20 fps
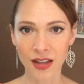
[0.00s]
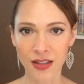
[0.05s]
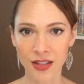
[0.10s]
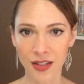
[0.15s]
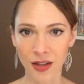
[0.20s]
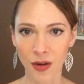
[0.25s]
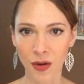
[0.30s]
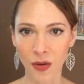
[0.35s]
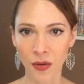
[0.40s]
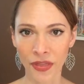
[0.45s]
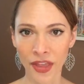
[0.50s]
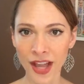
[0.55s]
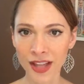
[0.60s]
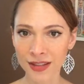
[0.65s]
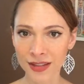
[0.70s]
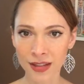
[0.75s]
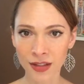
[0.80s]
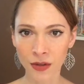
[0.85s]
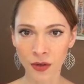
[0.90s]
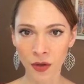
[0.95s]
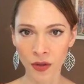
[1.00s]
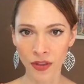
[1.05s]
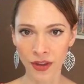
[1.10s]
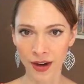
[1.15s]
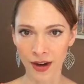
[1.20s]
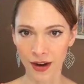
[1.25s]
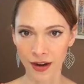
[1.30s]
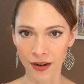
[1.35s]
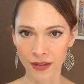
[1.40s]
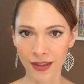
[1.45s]
So that's the goal
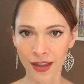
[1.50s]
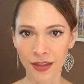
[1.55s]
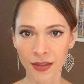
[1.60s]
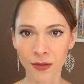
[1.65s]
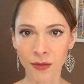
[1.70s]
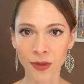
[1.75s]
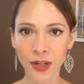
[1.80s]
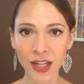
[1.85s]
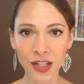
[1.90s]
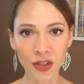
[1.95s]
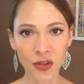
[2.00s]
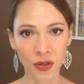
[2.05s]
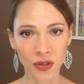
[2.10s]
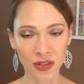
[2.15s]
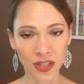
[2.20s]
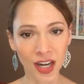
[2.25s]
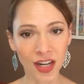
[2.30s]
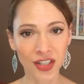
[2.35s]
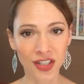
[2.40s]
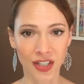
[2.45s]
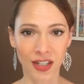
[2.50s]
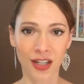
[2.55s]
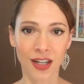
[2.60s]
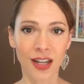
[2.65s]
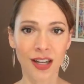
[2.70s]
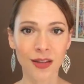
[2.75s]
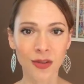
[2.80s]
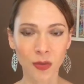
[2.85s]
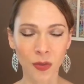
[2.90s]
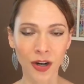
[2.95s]
there. Then the reintroduction
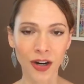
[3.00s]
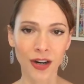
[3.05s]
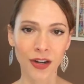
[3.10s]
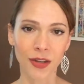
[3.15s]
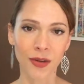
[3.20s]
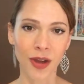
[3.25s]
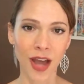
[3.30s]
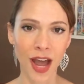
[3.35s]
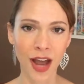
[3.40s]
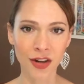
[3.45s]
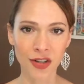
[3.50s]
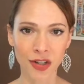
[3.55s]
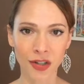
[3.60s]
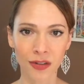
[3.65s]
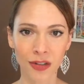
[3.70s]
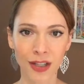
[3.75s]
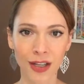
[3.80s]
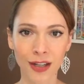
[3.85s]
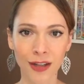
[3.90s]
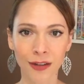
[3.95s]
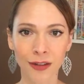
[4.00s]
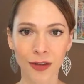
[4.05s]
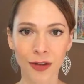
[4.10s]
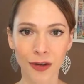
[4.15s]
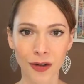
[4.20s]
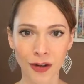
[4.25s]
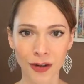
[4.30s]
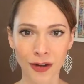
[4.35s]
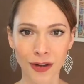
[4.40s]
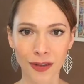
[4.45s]
is where you actually
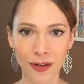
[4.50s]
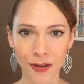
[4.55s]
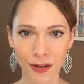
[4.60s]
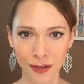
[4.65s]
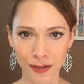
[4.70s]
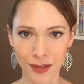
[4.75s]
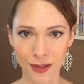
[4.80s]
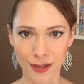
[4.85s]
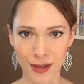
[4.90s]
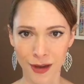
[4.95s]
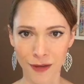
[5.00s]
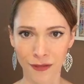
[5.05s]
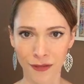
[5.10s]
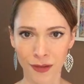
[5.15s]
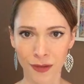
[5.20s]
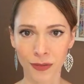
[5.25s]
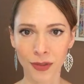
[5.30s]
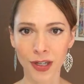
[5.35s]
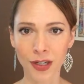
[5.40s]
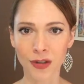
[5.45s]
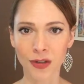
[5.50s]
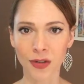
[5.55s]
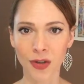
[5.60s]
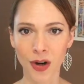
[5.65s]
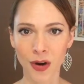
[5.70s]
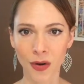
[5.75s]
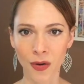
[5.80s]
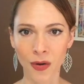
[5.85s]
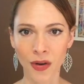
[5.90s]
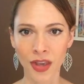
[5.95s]
learn the good stuff. The
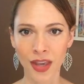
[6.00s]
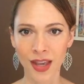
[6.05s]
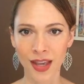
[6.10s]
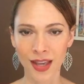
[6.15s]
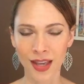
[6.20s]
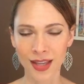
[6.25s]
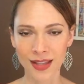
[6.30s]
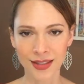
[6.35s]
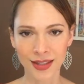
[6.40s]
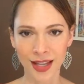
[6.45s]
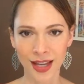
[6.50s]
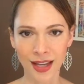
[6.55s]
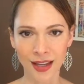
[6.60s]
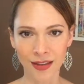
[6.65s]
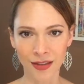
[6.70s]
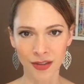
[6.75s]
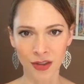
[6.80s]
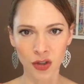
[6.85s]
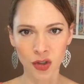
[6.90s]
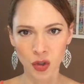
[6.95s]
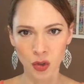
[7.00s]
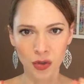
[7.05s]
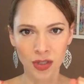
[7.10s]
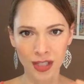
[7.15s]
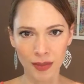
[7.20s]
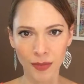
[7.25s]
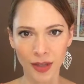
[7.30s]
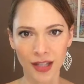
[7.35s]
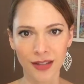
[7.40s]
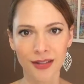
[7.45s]
reintro is like the
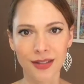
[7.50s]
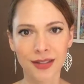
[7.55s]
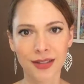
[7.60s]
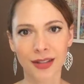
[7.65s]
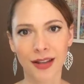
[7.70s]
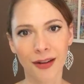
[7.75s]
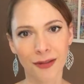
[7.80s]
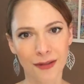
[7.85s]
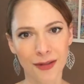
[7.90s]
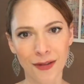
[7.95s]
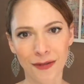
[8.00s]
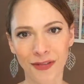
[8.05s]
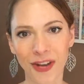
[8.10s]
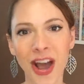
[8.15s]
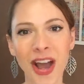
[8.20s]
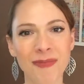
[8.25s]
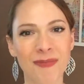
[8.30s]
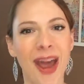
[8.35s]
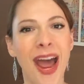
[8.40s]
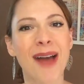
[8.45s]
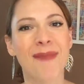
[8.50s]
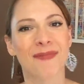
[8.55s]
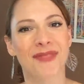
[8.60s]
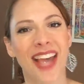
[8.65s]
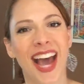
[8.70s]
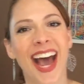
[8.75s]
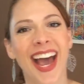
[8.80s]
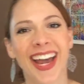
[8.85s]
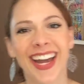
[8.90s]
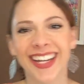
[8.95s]
juicy bits of the
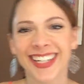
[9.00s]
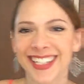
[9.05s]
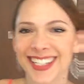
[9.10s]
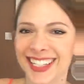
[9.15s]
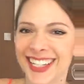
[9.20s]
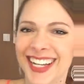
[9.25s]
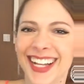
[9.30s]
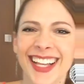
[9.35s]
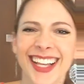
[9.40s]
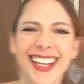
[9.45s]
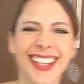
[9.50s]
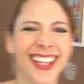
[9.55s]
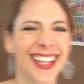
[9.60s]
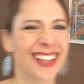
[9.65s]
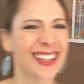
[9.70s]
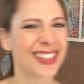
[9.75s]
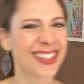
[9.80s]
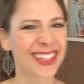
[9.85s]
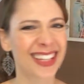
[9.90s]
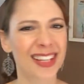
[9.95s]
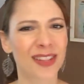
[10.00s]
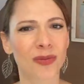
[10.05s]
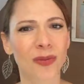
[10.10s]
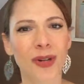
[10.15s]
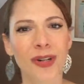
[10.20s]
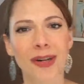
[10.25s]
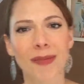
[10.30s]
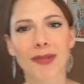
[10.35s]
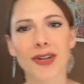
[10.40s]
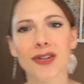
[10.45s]
FODMAP diet. That's
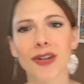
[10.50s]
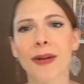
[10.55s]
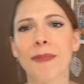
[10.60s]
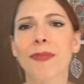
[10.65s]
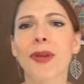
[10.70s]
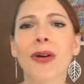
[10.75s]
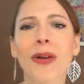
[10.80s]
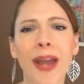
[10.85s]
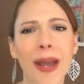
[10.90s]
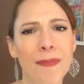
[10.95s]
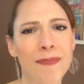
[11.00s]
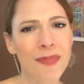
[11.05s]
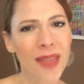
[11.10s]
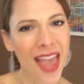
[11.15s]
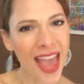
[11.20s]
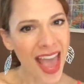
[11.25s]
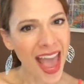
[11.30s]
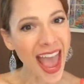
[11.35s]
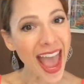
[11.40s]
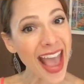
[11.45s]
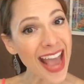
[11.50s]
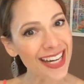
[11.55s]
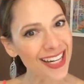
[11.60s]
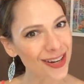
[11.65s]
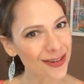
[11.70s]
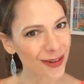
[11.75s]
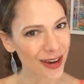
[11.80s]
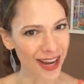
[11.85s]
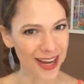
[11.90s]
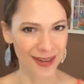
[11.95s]
weird imagery. Okay,
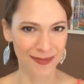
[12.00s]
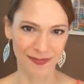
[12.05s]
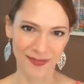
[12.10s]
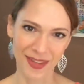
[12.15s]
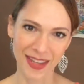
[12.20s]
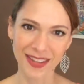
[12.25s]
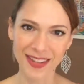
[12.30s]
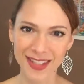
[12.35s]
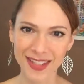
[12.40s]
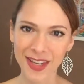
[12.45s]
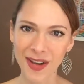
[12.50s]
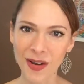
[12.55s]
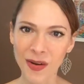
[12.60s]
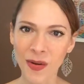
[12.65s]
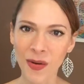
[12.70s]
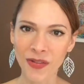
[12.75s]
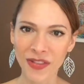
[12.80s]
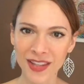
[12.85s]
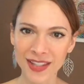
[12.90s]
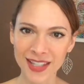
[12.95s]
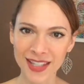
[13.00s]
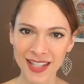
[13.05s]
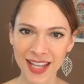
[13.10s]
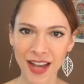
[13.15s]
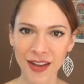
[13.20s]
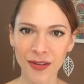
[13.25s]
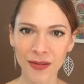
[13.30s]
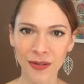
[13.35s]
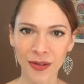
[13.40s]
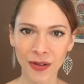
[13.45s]
anyway, so this is
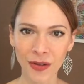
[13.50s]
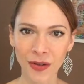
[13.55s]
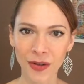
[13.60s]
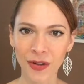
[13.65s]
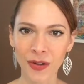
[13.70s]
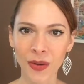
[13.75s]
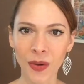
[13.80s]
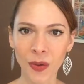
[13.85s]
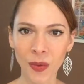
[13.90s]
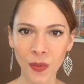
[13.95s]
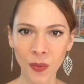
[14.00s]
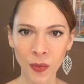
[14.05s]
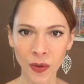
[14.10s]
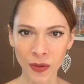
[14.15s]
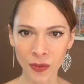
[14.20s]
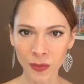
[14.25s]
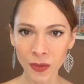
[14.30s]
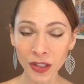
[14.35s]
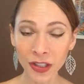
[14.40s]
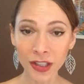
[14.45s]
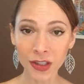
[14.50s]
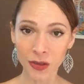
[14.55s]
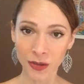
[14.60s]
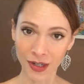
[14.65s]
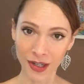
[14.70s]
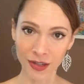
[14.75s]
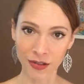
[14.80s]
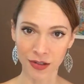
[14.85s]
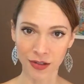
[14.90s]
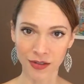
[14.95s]
how you learn what really
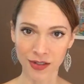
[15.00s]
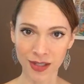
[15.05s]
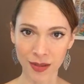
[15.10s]
triggers your